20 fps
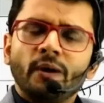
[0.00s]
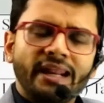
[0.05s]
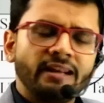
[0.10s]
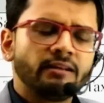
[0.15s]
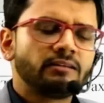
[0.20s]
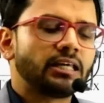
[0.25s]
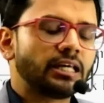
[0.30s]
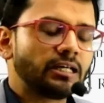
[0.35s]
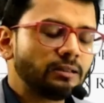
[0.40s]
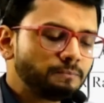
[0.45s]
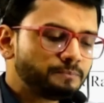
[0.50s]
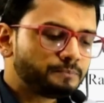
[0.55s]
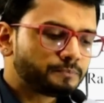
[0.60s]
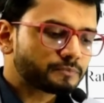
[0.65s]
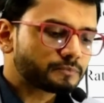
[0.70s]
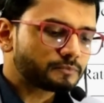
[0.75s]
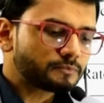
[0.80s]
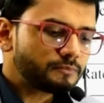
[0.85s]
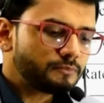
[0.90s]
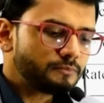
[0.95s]
to anything
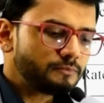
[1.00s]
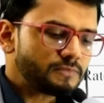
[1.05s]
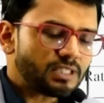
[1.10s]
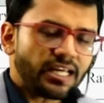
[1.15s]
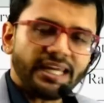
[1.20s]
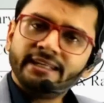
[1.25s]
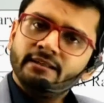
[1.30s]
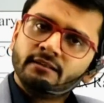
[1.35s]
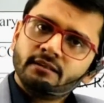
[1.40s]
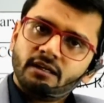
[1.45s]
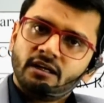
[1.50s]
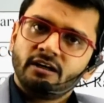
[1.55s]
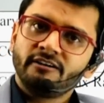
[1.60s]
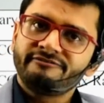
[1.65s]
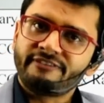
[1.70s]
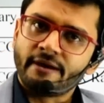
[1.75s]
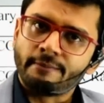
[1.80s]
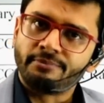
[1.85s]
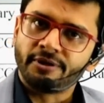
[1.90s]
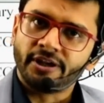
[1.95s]
in
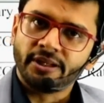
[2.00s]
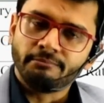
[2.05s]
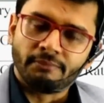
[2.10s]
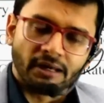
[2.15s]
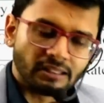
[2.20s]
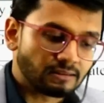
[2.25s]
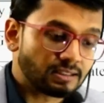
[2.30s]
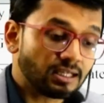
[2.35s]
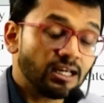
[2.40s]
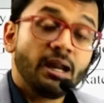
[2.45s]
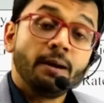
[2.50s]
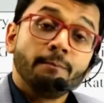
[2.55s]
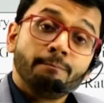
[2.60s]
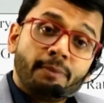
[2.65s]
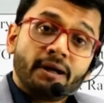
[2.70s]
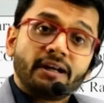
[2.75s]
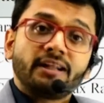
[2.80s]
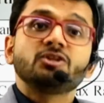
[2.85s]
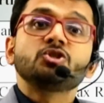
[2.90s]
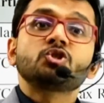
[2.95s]
February month.
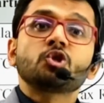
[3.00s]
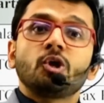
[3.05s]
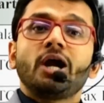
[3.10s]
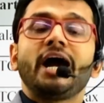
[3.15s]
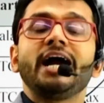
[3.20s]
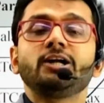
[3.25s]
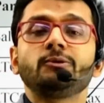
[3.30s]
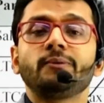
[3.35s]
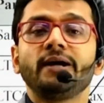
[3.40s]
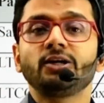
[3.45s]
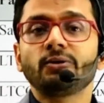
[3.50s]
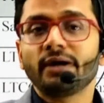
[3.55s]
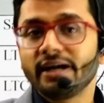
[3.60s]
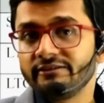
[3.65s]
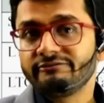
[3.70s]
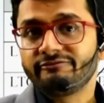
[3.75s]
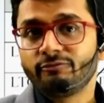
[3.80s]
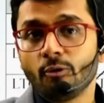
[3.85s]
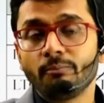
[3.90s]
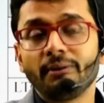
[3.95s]
But in July
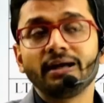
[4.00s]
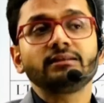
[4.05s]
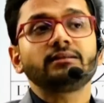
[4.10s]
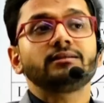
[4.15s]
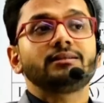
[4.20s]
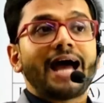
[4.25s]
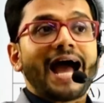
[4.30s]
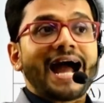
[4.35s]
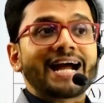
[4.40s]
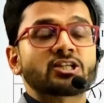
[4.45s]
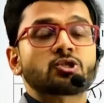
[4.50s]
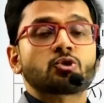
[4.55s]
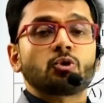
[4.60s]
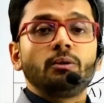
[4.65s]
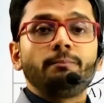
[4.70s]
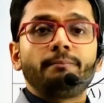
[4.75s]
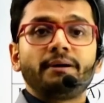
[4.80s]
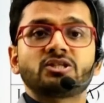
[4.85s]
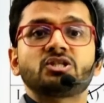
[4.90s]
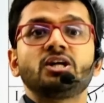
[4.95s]
2024 month, the
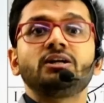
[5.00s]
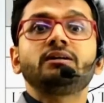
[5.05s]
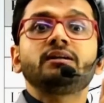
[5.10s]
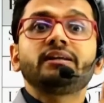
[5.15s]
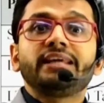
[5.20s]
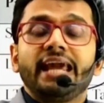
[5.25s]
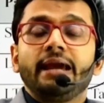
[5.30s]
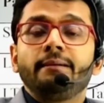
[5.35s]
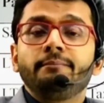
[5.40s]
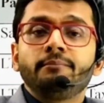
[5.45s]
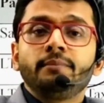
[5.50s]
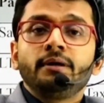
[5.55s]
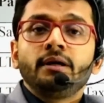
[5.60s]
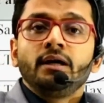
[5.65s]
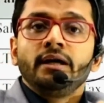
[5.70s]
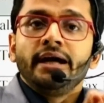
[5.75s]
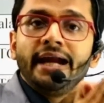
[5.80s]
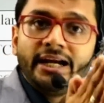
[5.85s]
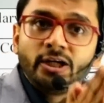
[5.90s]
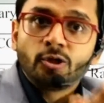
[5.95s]
actual budget came
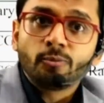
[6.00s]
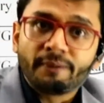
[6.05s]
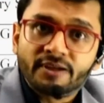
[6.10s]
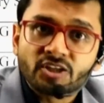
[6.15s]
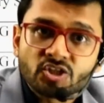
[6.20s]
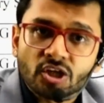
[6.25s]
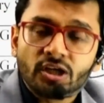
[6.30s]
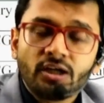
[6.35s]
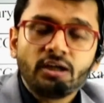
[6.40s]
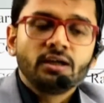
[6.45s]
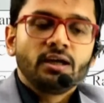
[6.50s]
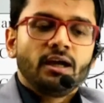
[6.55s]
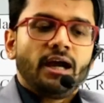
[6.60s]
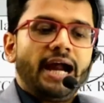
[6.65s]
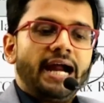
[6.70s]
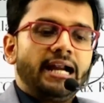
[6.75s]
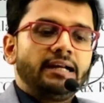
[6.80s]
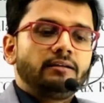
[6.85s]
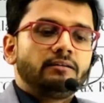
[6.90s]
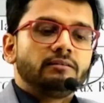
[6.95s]
into picture,
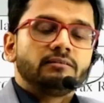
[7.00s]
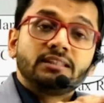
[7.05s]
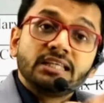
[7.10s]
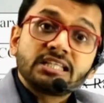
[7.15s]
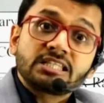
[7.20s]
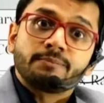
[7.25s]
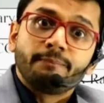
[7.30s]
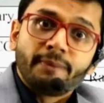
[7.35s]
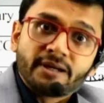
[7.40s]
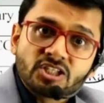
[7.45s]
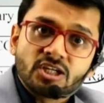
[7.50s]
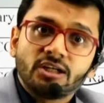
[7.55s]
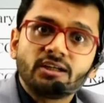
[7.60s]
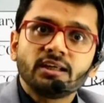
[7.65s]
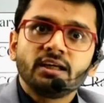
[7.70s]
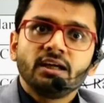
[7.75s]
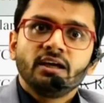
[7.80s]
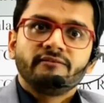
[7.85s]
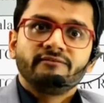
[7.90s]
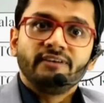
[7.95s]
and this
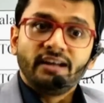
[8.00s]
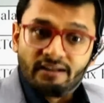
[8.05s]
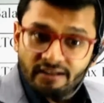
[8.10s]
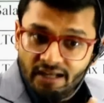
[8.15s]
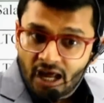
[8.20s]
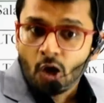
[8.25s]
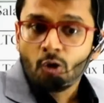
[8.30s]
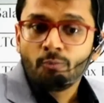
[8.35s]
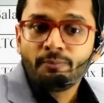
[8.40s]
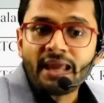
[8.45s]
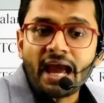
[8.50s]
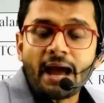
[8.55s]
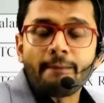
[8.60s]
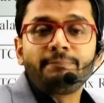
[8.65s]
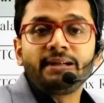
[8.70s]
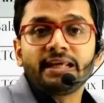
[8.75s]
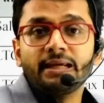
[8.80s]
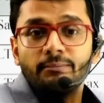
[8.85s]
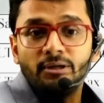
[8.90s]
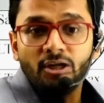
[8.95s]
budget will now be
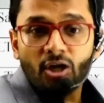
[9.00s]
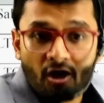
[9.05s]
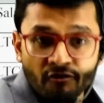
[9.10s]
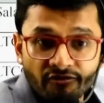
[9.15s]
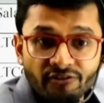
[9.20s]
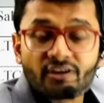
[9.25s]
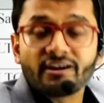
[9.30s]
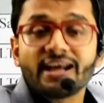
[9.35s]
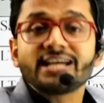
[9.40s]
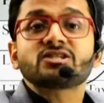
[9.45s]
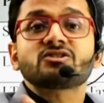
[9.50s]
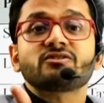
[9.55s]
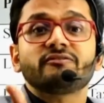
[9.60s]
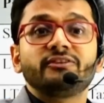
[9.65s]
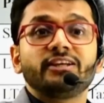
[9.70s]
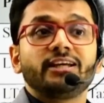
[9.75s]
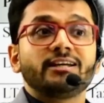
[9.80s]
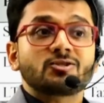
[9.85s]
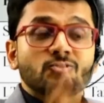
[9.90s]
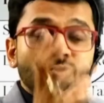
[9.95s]
applicable on the rest
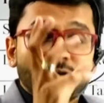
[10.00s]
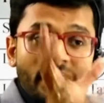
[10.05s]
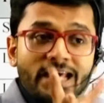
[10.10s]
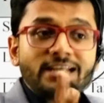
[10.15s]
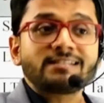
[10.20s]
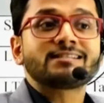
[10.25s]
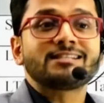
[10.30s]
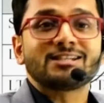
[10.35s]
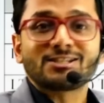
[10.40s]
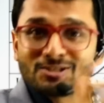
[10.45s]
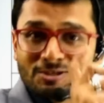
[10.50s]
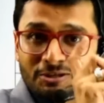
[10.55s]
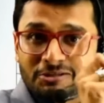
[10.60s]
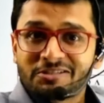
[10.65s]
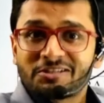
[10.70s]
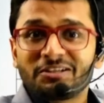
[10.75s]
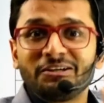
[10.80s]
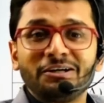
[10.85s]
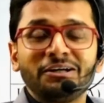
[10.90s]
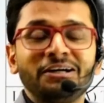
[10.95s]
of the year. So yes, this is
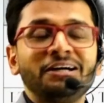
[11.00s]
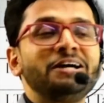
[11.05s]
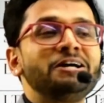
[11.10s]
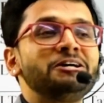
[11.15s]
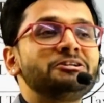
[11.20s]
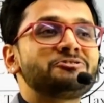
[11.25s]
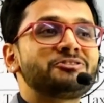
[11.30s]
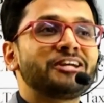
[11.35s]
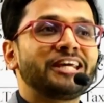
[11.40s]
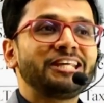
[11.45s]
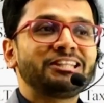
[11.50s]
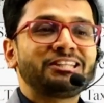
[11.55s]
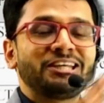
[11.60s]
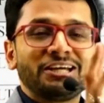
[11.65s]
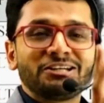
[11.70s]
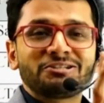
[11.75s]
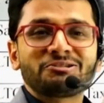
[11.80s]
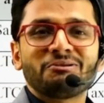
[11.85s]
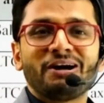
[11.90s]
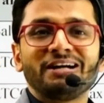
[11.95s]
also a tricky
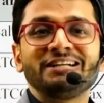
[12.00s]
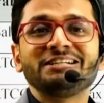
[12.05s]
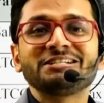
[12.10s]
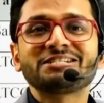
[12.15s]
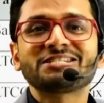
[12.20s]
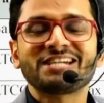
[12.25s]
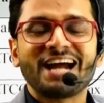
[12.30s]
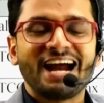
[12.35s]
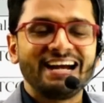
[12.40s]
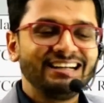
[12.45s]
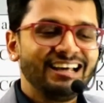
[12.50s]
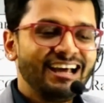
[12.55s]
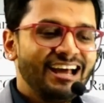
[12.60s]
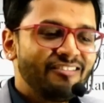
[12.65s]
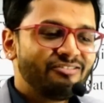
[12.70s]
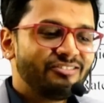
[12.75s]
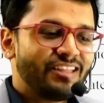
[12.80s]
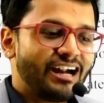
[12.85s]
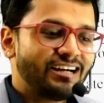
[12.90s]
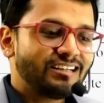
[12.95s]
thing to understand,
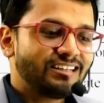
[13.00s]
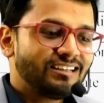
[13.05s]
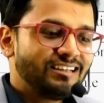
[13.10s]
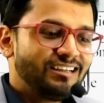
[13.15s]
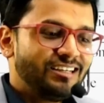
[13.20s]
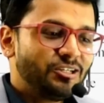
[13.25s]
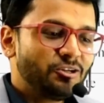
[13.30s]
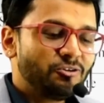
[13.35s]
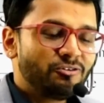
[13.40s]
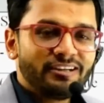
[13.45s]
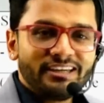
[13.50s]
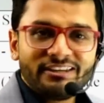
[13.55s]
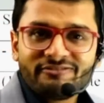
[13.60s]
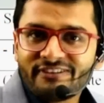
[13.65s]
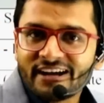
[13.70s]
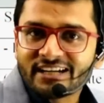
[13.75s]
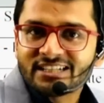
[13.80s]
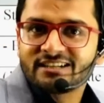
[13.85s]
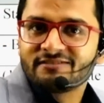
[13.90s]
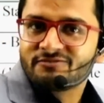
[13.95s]
that
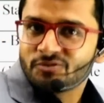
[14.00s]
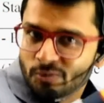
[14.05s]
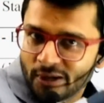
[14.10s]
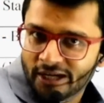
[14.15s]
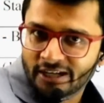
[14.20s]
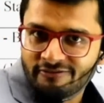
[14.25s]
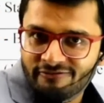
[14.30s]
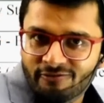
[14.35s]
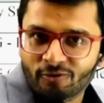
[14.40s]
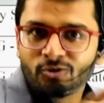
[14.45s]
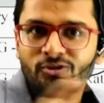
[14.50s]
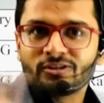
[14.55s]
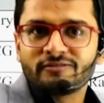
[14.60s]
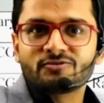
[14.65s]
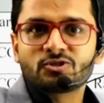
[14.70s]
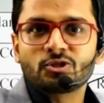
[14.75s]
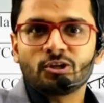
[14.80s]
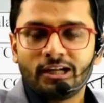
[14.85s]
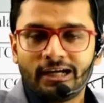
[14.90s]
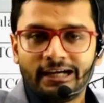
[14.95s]
effective 24th
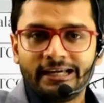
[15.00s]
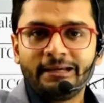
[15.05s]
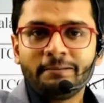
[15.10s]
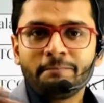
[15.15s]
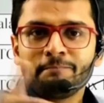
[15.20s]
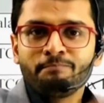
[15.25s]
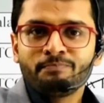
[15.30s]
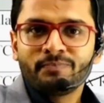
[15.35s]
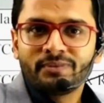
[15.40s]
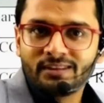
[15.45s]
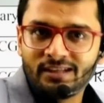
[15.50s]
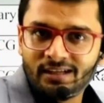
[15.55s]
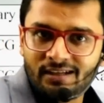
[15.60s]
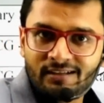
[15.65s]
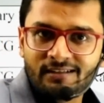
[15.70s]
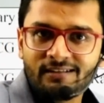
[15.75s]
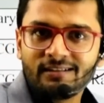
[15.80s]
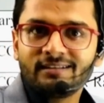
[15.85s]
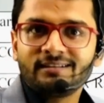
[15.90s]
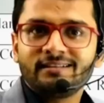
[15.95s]
of July,
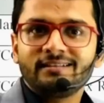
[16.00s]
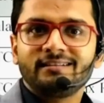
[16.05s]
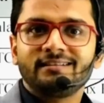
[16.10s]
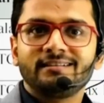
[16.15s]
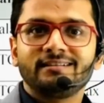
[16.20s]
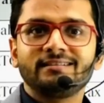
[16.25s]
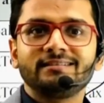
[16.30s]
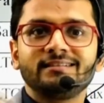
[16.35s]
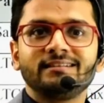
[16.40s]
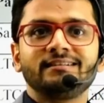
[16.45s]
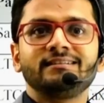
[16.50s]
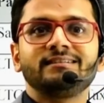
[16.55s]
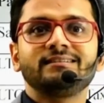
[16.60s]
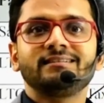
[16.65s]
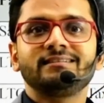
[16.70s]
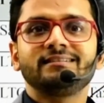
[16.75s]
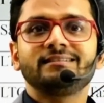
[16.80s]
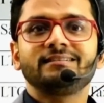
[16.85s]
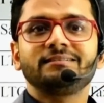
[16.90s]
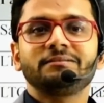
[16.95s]

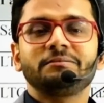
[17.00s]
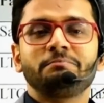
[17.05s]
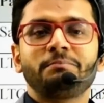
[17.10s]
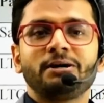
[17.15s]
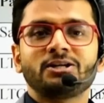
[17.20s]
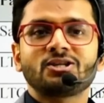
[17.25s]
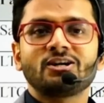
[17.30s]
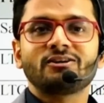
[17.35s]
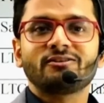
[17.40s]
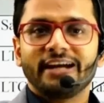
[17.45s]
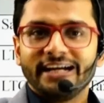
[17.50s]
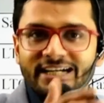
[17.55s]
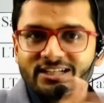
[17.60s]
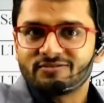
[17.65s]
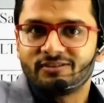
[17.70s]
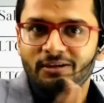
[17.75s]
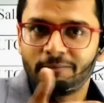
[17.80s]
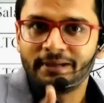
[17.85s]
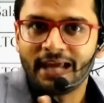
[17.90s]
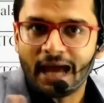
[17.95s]
the budget
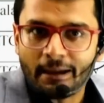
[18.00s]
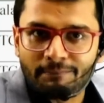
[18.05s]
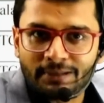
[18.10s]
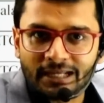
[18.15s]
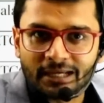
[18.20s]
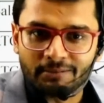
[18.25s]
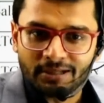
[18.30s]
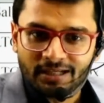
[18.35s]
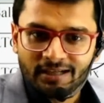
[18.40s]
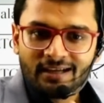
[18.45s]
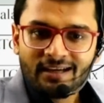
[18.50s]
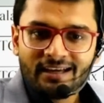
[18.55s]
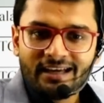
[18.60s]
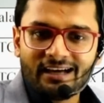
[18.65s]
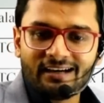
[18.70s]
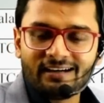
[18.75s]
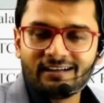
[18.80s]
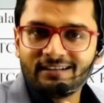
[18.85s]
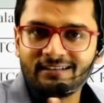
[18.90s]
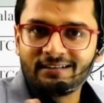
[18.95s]
rates will be applicable.
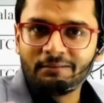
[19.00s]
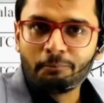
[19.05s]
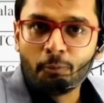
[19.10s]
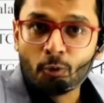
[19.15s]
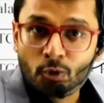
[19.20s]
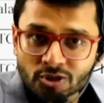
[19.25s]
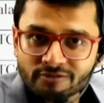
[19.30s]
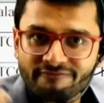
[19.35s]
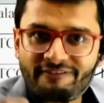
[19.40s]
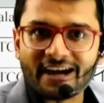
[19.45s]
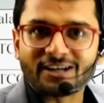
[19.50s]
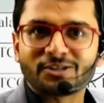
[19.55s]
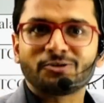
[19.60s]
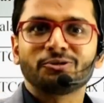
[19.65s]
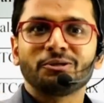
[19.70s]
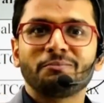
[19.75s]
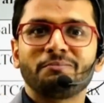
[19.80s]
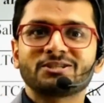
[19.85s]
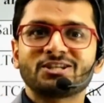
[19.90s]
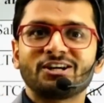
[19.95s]
Post
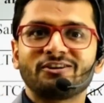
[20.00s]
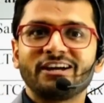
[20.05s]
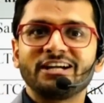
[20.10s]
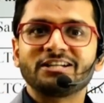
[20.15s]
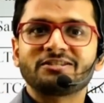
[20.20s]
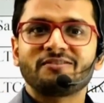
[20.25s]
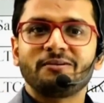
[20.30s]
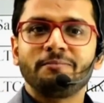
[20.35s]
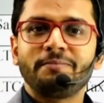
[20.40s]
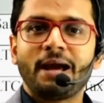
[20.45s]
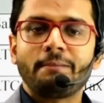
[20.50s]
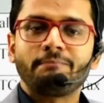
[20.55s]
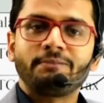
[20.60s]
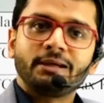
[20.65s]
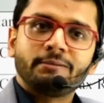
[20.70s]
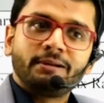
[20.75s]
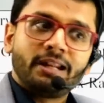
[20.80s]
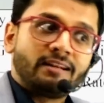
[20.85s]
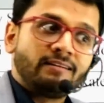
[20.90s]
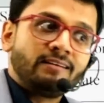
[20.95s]
facto, the budget rates will be
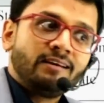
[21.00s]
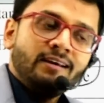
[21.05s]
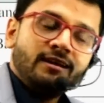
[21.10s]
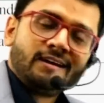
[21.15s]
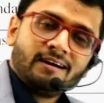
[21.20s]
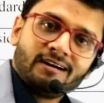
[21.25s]
applicable, and